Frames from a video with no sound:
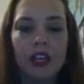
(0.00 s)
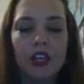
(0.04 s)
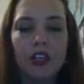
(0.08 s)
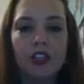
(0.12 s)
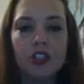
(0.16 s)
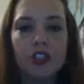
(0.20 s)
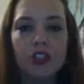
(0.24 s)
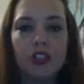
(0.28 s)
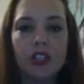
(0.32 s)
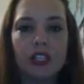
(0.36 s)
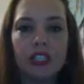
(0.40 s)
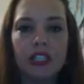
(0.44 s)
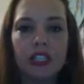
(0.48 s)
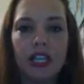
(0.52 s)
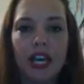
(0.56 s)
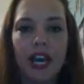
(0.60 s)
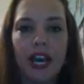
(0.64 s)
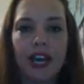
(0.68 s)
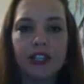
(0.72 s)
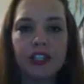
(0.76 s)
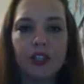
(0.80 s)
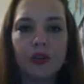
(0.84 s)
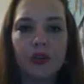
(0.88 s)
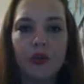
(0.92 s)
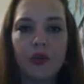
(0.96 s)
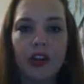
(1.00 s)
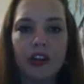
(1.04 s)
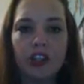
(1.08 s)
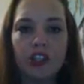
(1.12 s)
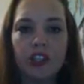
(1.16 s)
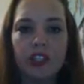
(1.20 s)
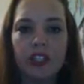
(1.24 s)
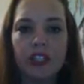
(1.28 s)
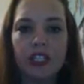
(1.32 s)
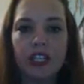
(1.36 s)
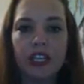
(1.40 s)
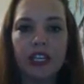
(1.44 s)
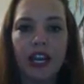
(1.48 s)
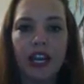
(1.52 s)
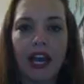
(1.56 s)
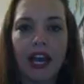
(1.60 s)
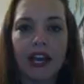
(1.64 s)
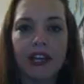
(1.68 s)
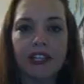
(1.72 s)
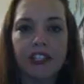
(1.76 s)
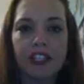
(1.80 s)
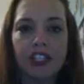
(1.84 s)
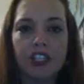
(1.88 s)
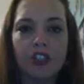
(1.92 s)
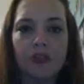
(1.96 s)
So this last question is going to
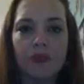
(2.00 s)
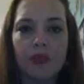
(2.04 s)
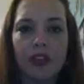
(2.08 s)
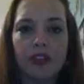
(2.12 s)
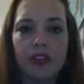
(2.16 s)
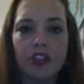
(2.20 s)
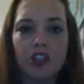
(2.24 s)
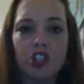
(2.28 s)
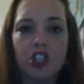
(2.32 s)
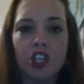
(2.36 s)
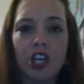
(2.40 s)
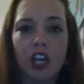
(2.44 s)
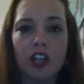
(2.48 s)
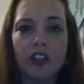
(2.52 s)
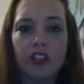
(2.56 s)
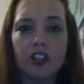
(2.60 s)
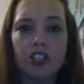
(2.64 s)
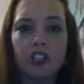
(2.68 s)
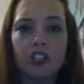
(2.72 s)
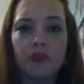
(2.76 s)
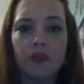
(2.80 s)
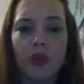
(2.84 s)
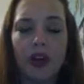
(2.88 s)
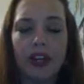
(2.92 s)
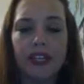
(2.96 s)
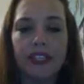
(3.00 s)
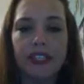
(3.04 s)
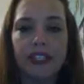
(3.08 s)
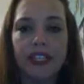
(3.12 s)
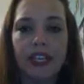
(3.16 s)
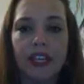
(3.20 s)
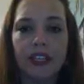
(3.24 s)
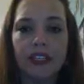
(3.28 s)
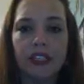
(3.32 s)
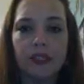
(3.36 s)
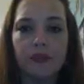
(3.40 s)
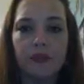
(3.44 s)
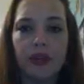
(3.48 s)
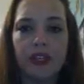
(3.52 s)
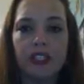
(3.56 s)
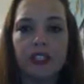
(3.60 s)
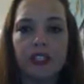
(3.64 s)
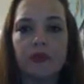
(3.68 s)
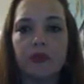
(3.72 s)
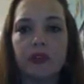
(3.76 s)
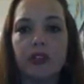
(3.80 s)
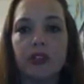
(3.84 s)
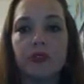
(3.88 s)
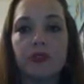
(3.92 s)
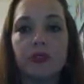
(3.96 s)
ask you about the geology of white sands based
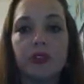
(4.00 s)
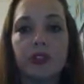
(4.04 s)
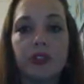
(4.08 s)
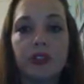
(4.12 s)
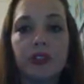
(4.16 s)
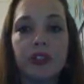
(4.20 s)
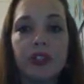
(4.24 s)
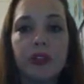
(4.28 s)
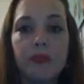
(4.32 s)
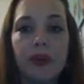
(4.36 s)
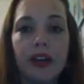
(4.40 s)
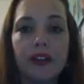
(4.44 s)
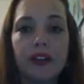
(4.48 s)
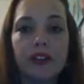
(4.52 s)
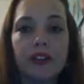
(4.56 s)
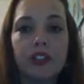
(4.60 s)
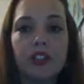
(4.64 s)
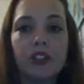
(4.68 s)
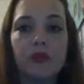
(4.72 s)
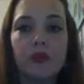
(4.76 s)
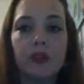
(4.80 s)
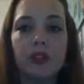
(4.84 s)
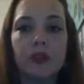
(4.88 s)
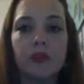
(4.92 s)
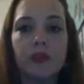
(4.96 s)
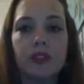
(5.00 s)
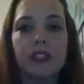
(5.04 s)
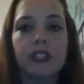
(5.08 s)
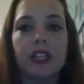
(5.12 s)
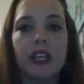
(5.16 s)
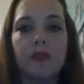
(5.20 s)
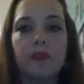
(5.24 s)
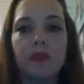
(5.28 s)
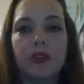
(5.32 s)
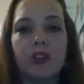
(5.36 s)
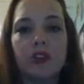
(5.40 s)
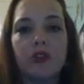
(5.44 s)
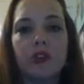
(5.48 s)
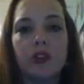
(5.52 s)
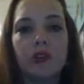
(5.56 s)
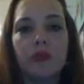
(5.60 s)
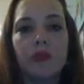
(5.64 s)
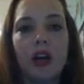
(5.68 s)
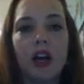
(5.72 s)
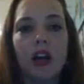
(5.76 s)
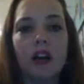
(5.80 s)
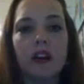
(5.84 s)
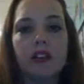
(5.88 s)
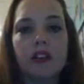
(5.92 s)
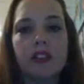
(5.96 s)
on what you learned about this week with sedimentary
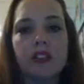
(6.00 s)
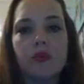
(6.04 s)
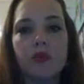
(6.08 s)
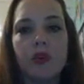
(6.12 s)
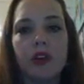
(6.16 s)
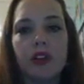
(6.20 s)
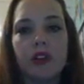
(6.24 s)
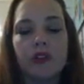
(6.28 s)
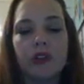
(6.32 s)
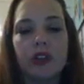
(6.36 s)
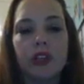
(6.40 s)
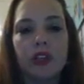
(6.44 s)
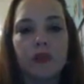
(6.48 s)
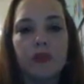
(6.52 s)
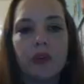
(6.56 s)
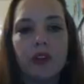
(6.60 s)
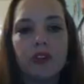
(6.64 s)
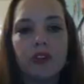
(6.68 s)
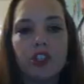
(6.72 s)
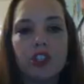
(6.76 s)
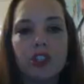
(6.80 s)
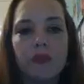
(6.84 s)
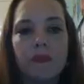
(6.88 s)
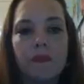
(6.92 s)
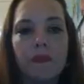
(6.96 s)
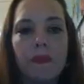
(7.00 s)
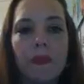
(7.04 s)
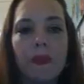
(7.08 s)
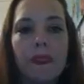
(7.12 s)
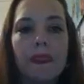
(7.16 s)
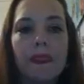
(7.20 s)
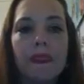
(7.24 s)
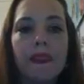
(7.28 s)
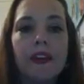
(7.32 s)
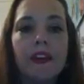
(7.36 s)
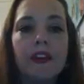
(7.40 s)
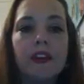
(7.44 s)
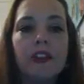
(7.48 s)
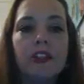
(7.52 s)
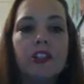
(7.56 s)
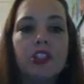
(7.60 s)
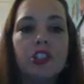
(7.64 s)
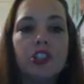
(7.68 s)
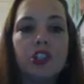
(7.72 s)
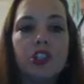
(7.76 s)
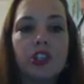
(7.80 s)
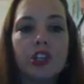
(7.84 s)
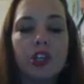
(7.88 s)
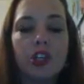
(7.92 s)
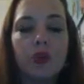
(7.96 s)
rocks, weathering and erosion. So
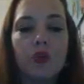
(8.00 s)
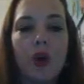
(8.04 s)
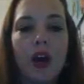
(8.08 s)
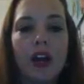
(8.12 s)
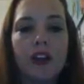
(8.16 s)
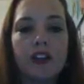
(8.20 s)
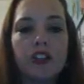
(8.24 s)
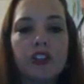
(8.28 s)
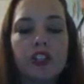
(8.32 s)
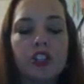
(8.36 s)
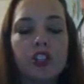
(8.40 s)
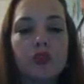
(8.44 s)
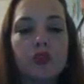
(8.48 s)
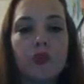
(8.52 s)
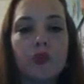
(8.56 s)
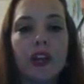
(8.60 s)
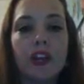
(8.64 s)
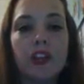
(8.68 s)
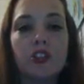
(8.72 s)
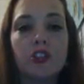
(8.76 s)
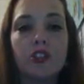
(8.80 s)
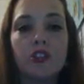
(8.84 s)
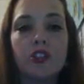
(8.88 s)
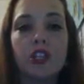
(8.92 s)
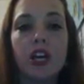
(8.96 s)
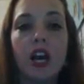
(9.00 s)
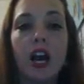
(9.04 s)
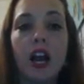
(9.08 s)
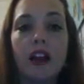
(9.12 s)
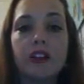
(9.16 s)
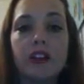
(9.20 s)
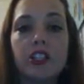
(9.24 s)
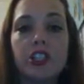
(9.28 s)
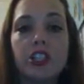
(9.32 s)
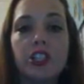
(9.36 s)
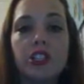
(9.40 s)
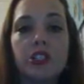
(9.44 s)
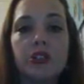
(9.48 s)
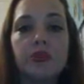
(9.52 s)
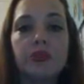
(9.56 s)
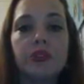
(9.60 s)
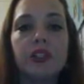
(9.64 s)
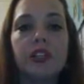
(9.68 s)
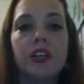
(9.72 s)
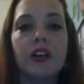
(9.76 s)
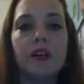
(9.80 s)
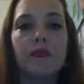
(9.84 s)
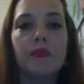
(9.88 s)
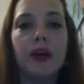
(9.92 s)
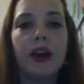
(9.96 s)
you're going to watch this ranger talk to you
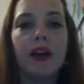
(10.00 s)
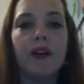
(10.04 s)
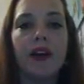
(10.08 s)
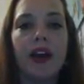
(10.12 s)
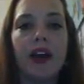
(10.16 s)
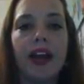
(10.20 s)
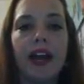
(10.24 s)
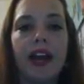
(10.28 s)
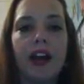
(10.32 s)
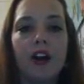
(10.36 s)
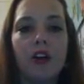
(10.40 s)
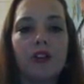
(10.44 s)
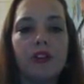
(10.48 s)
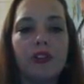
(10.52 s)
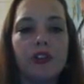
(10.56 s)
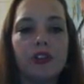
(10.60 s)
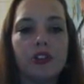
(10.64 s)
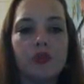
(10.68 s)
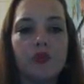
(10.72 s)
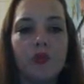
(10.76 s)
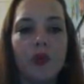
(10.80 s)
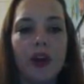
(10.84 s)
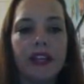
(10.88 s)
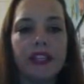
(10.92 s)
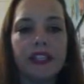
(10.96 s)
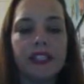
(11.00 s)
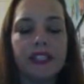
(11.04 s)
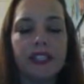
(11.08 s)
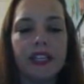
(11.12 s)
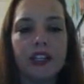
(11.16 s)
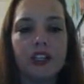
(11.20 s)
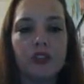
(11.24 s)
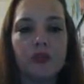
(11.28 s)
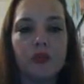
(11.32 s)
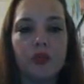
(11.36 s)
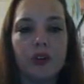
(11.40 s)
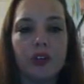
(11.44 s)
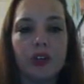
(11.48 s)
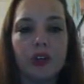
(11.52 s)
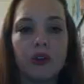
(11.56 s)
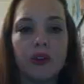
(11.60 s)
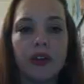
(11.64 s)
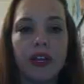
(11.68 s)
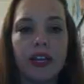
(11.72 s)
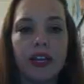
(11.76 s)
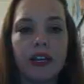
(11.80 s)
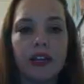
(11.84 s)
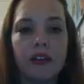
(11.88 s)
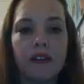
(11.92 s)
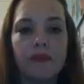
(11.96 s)
about how those white sands were
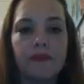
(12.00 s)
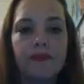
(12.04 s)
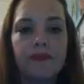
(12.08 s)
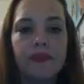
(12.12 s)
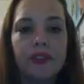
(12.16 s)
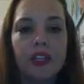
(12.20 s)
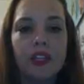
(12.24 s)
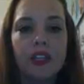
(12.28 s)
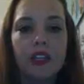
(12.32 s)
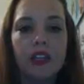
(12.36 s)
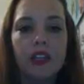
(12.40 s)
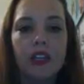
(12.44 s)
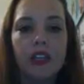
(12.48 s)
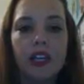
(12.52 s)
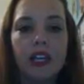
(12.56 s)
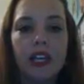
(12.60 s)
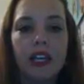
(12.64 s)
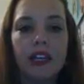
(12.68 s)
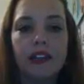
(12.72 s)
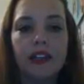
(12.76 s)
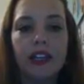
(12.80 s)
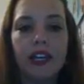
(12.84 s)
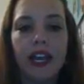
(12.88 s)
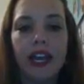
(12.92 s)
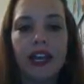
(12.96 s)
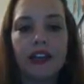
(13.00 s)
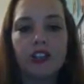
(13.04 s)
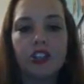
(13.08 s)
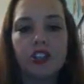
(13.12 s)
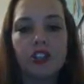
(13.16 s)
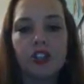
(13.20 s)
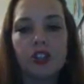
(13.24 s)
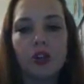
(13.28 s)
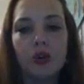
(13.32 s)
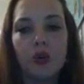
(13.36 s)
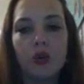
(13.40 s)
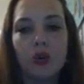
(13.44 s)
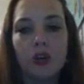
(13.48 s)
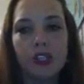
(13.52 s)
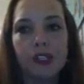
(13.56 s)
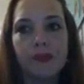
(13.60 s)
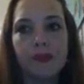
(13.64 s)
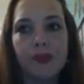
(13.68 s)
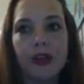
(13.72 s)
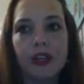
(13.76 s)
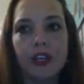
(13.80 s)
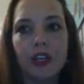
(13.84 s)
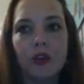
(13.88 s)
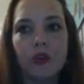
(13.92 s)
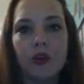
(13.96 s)
created, and then answer the
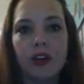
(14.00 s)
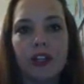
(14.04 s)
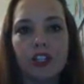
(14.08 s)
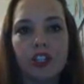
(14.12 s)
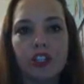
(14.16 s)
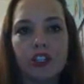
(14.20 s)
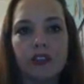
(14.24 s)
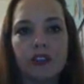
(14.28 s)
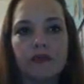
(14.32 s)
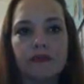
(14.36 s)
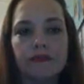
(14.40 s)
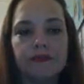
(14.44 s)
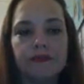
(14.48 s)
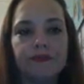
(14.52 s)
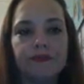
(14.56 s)
corresponding question.